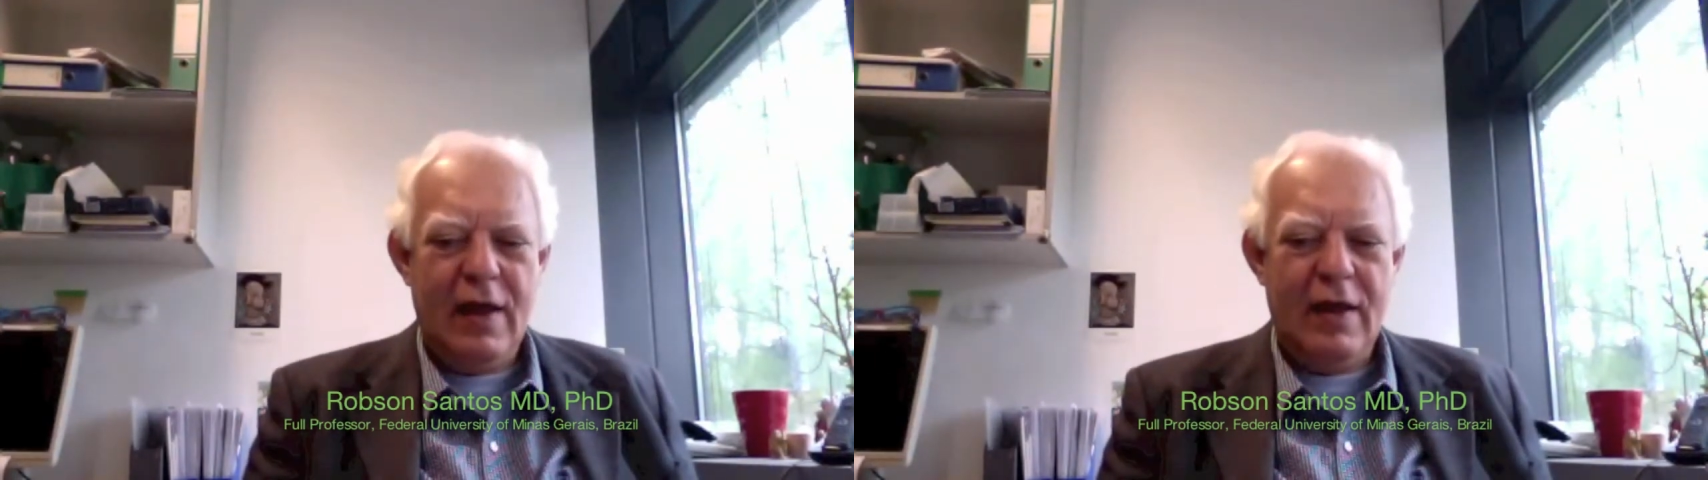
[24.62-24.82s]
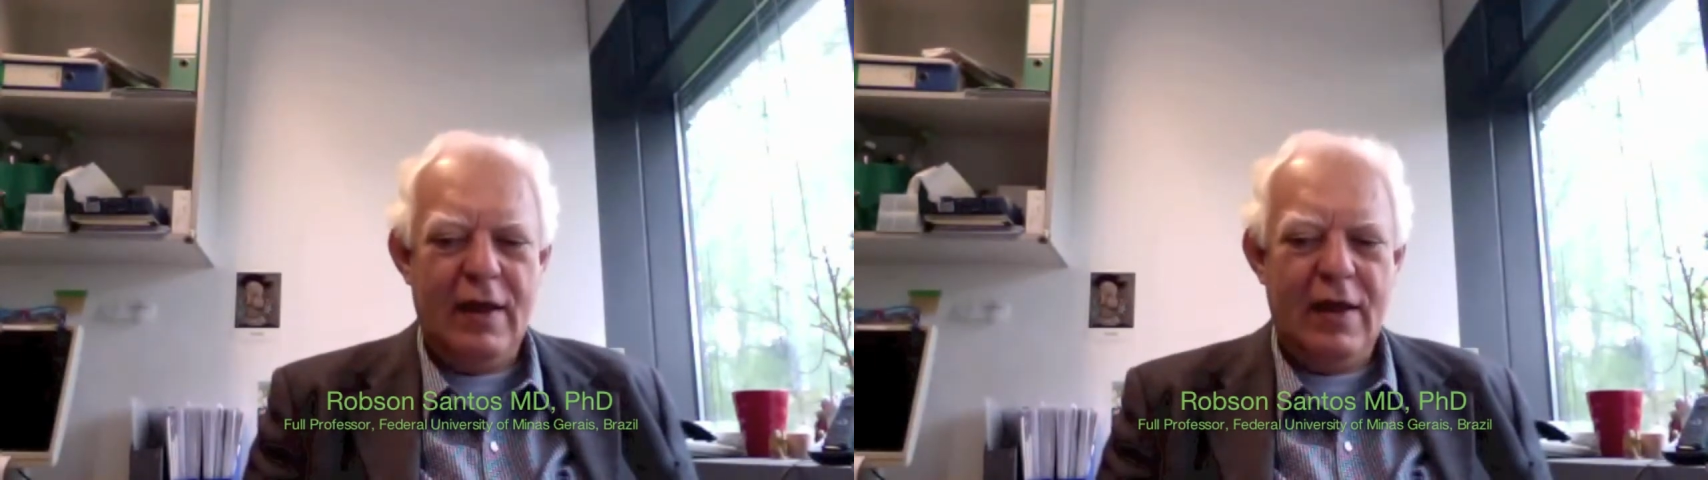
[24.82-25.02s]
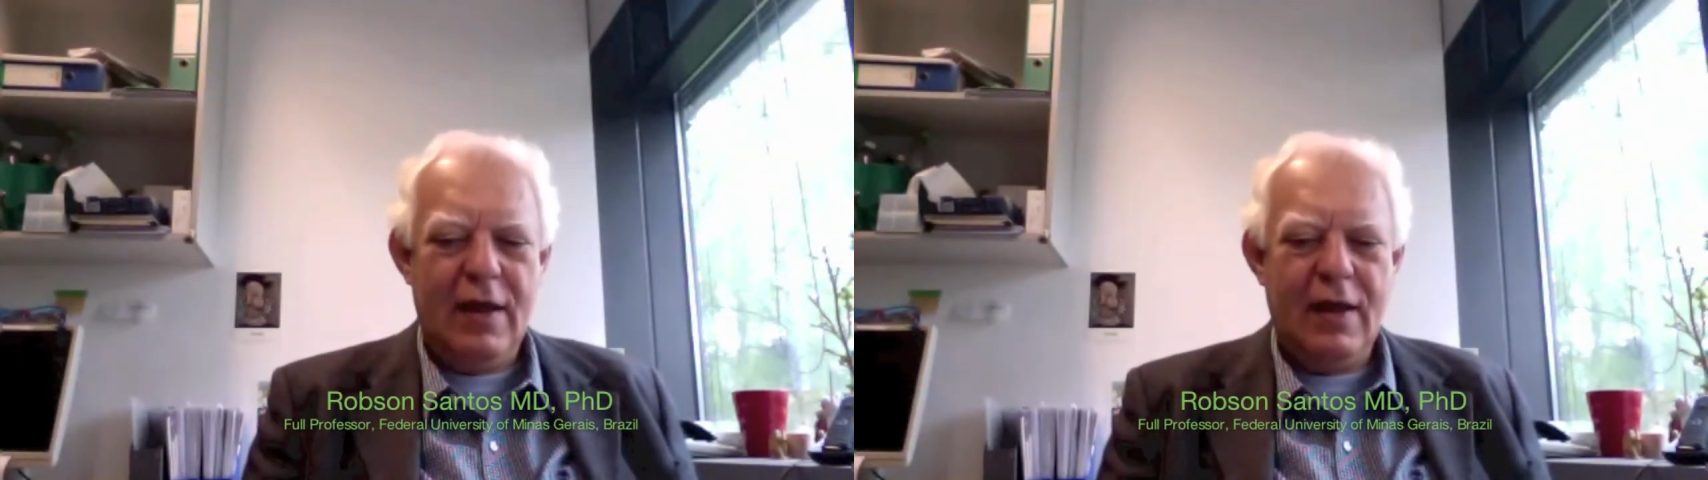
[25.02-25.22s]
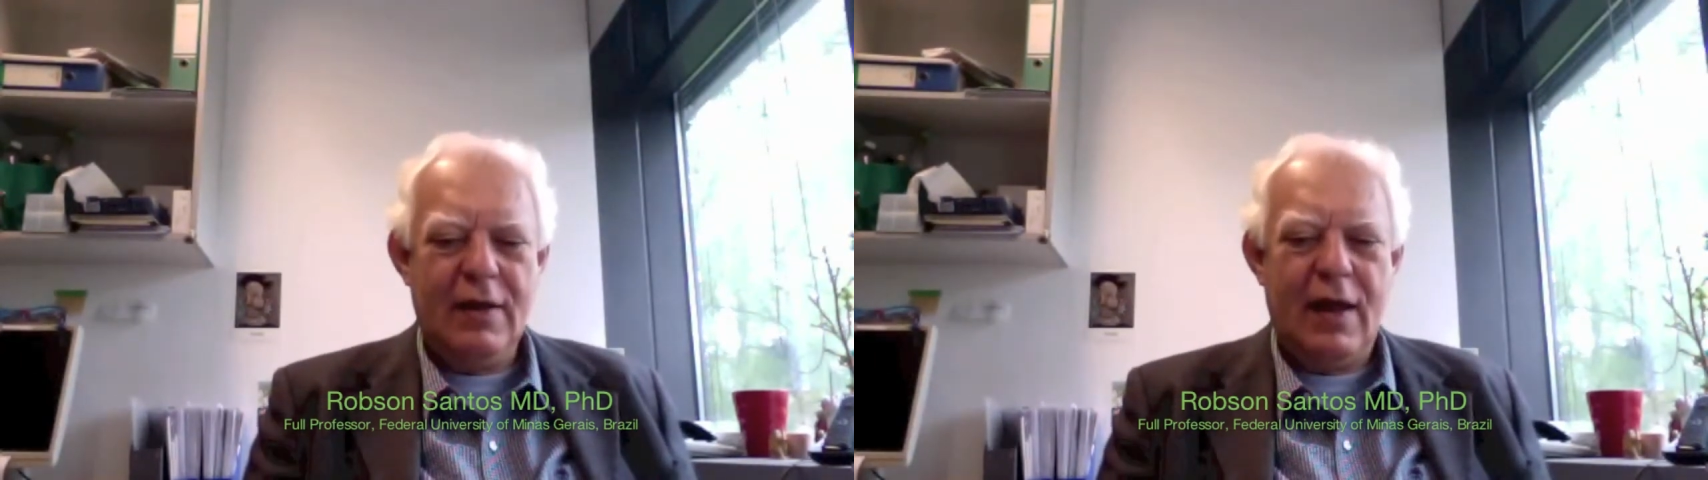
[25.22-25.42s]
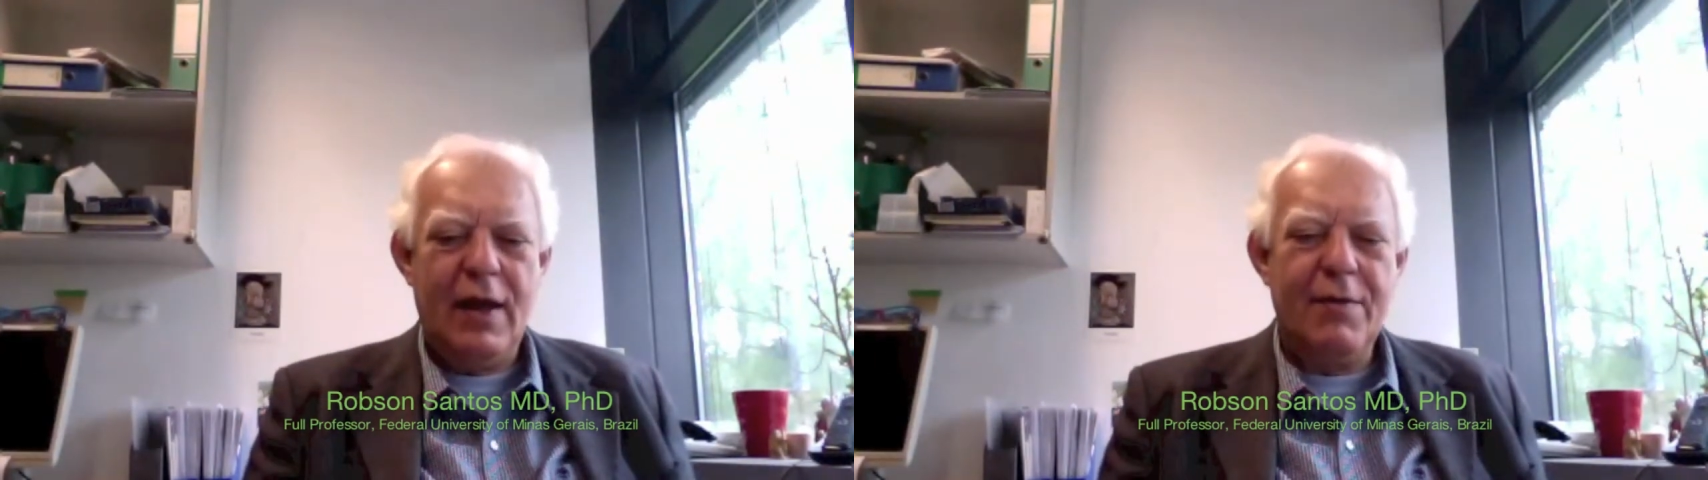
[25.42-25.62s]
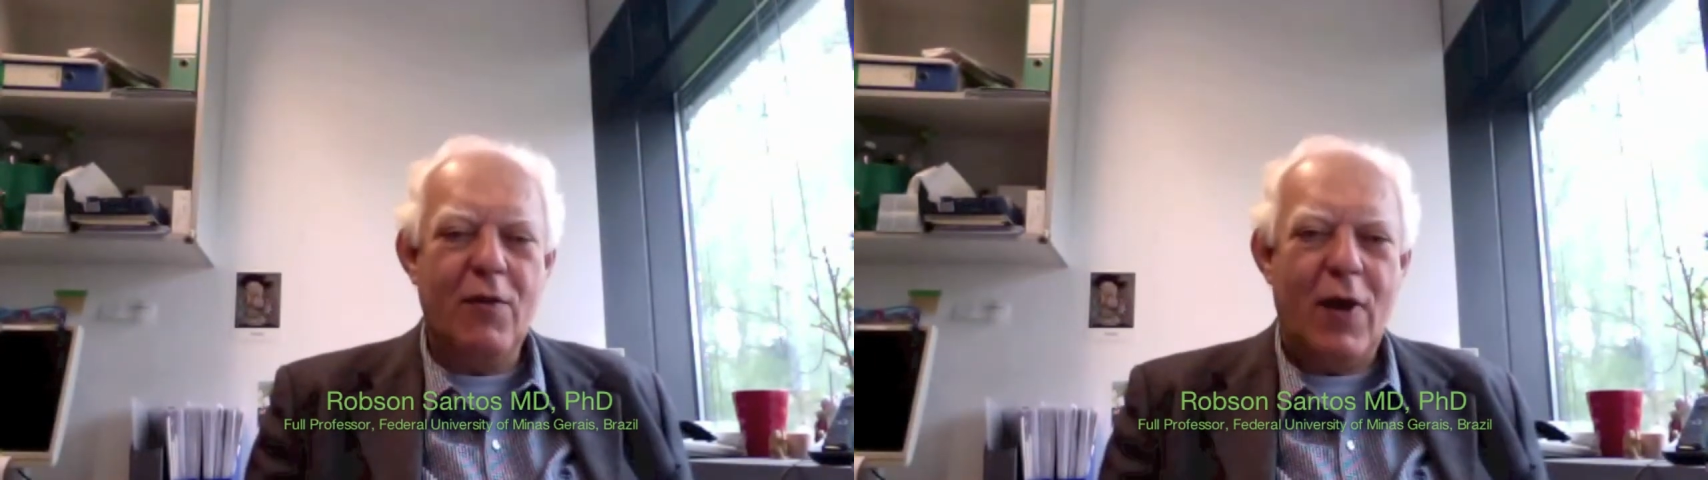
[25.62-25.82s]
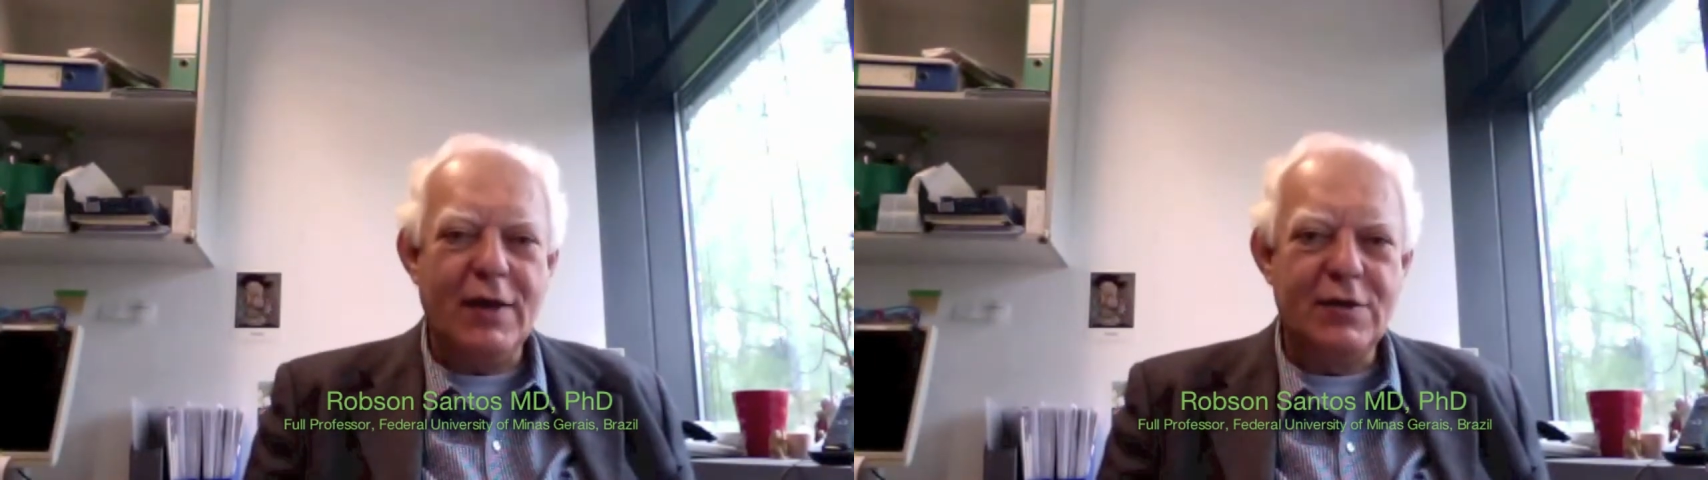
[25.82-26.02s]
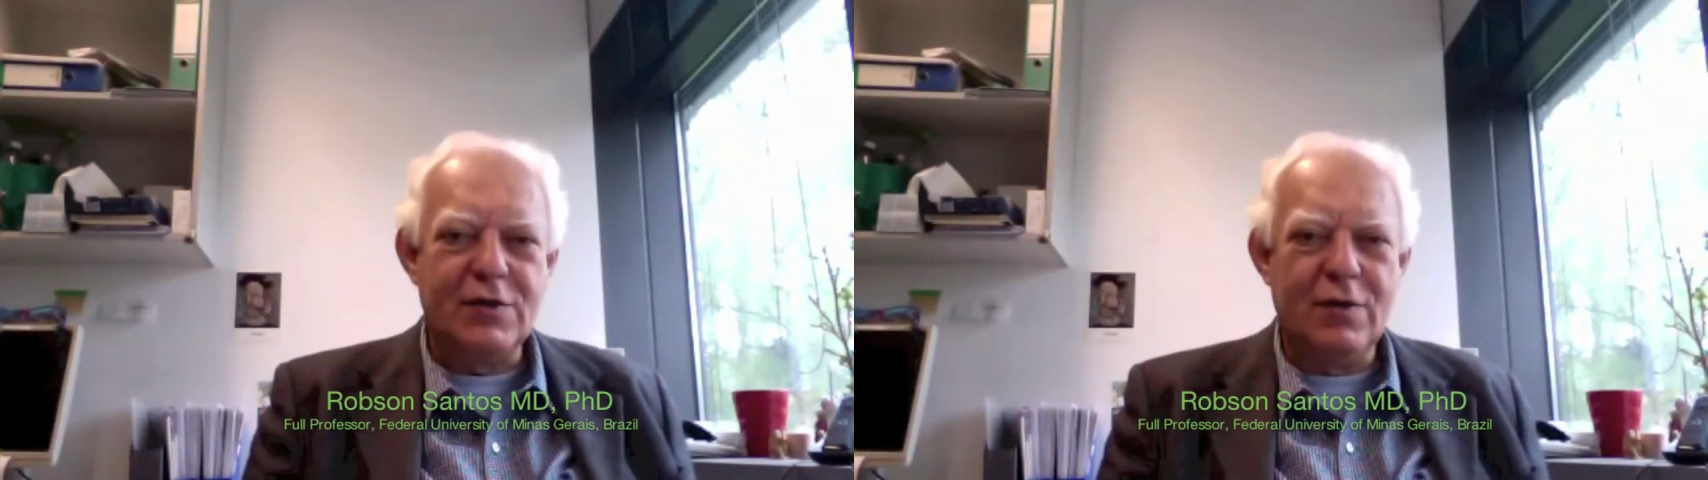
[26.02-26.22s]
and I am
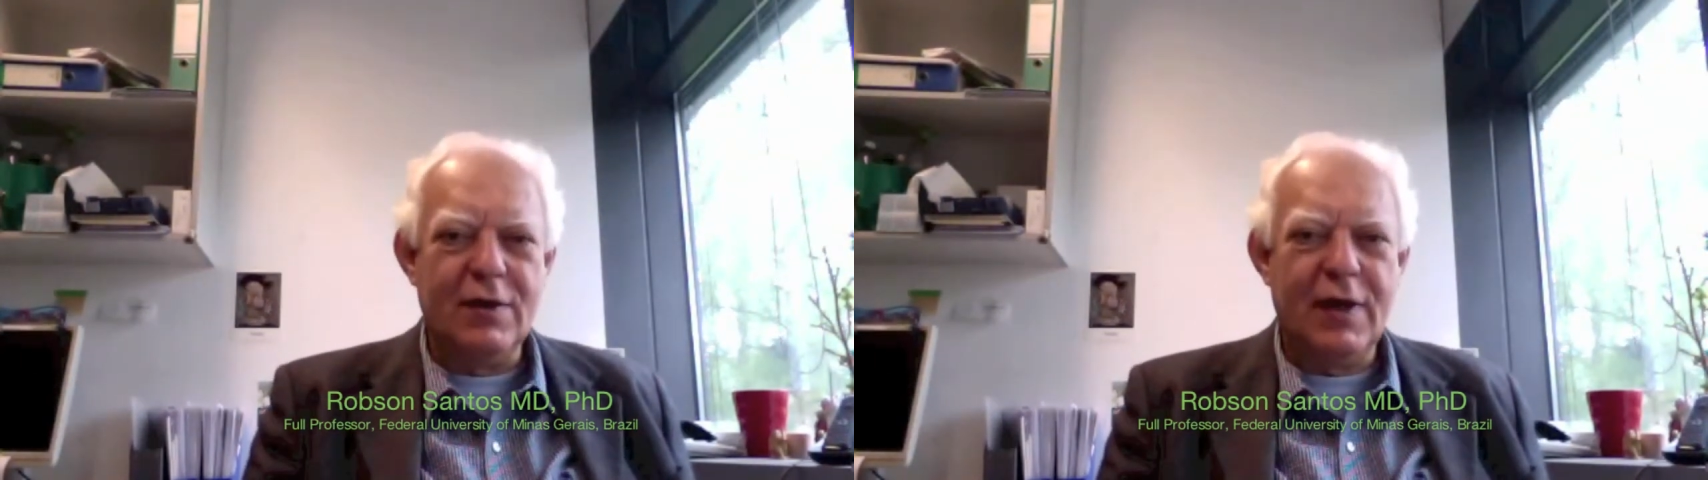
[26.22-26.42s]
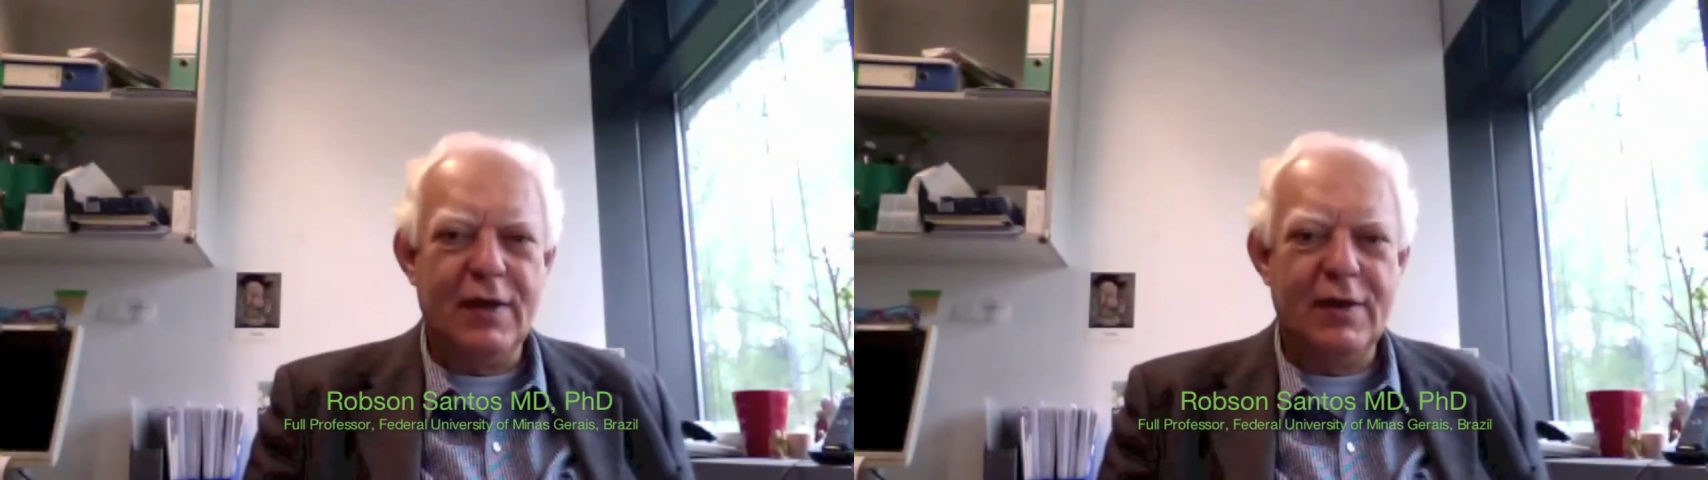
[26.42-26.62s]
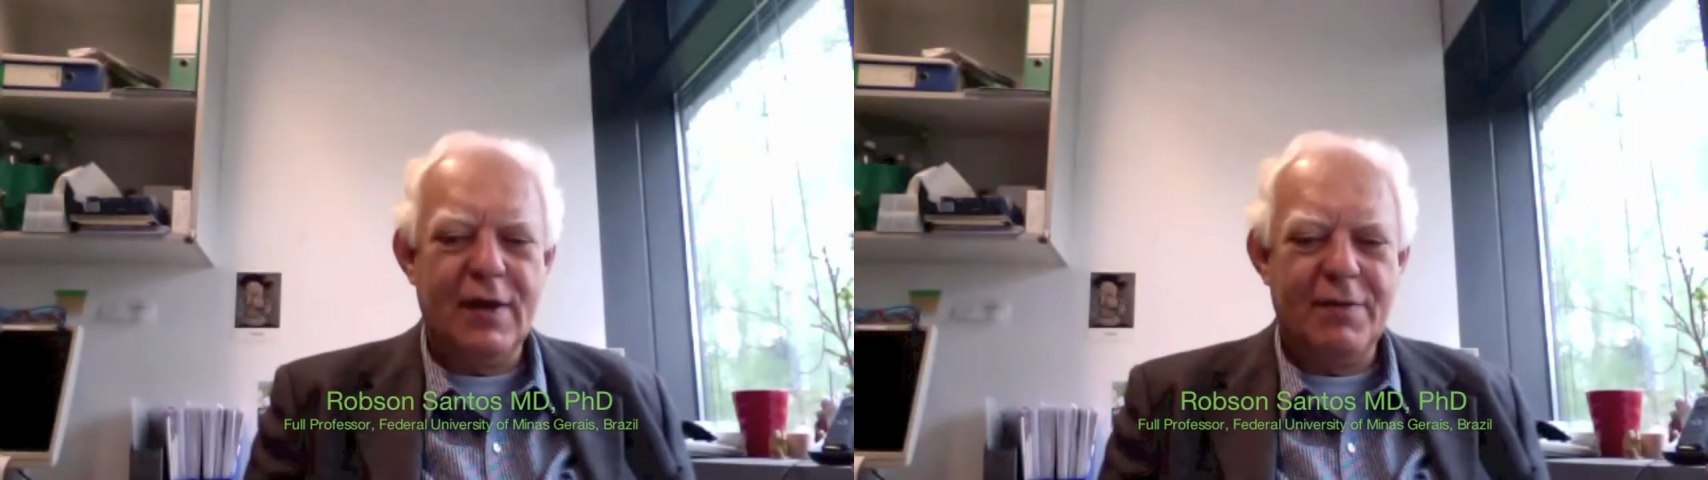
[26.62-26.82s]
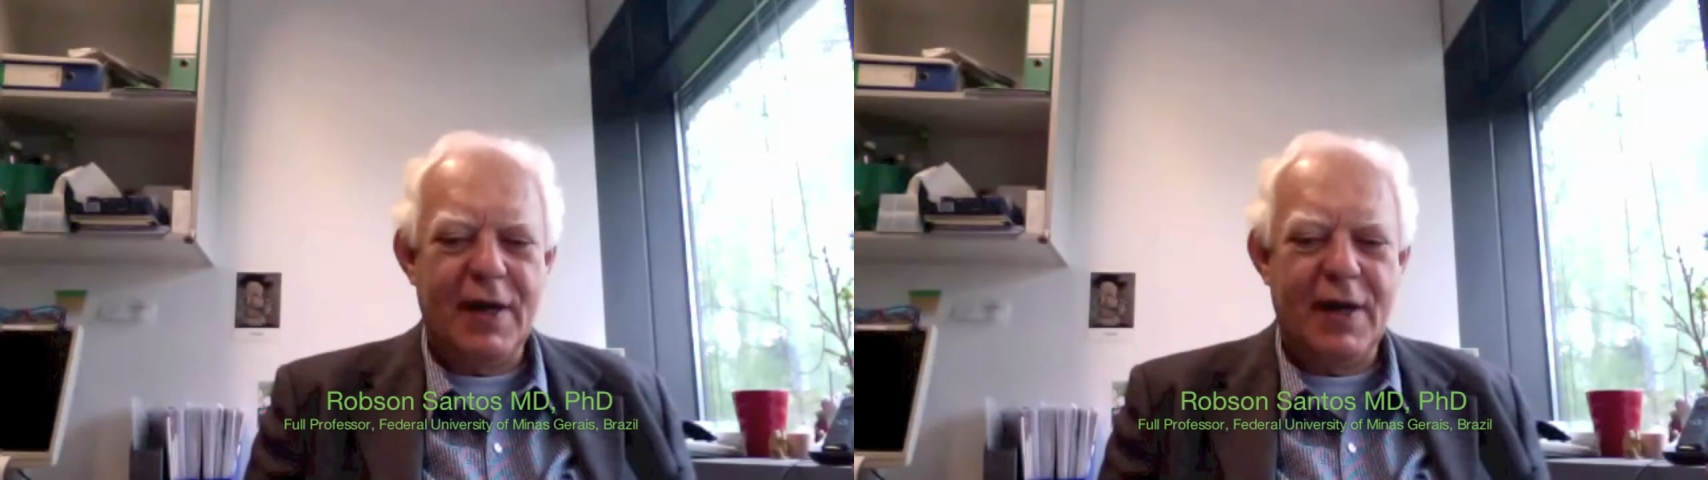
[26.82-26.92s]
quite sure that uh,